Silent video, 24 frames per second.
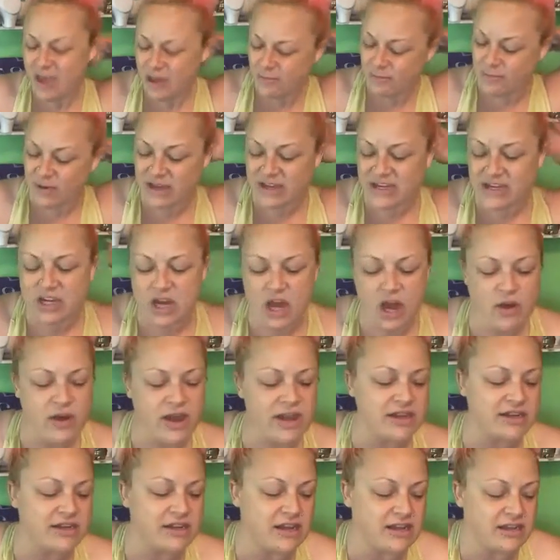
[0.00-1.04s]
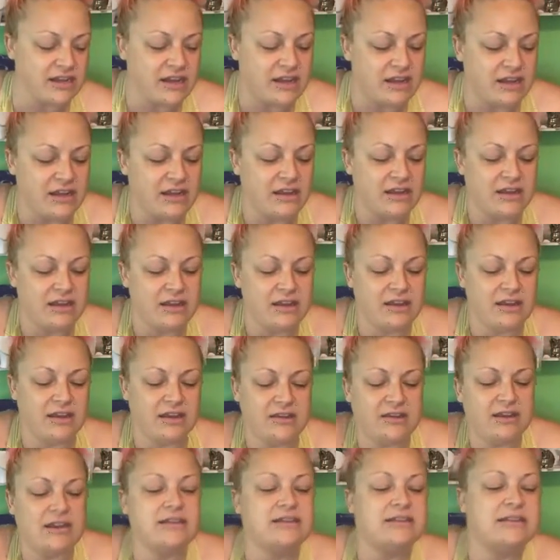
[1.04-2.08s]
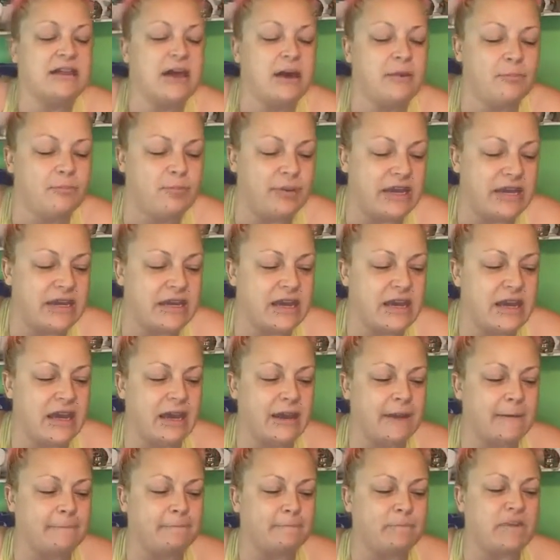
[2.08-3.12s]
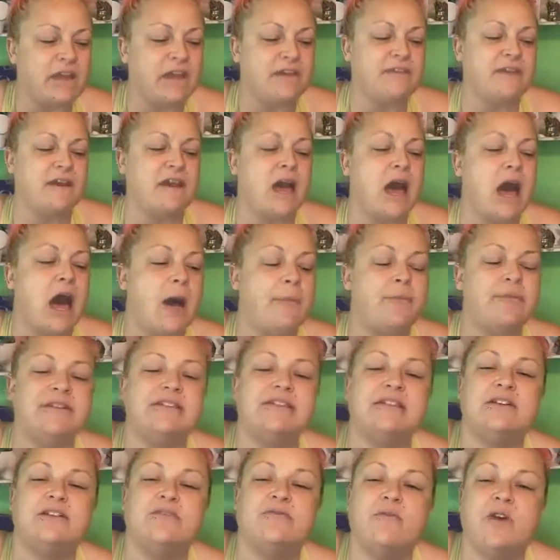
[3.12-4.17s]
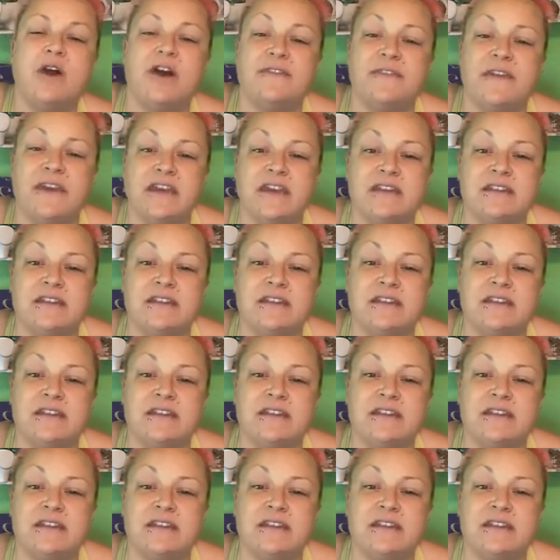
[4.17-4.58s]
But, you know, it ends up being, I think, opposite of what they